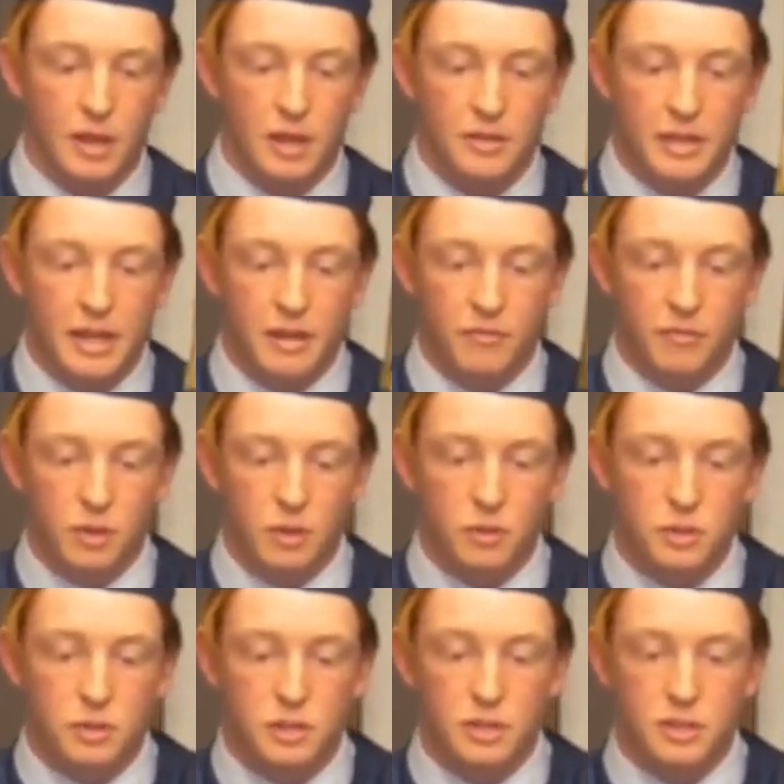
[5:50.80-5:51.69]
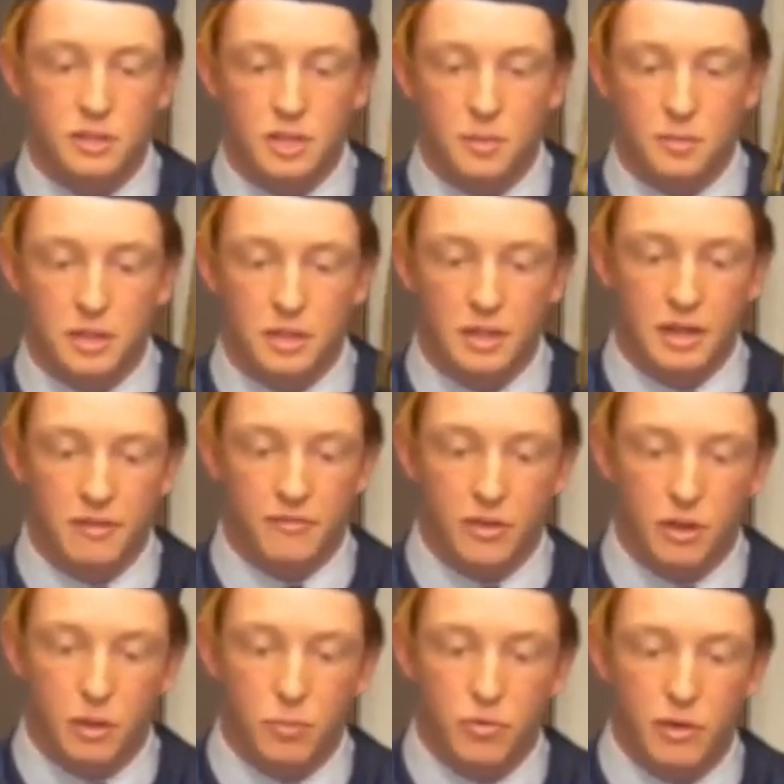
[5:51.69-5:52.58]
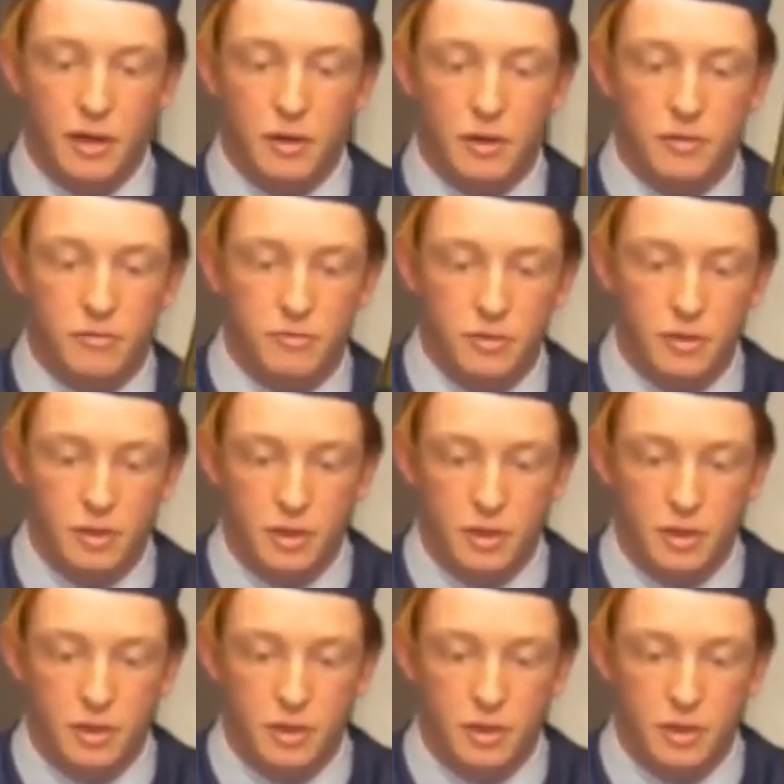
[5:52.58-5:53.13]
That evolution is something that I'm very proud of,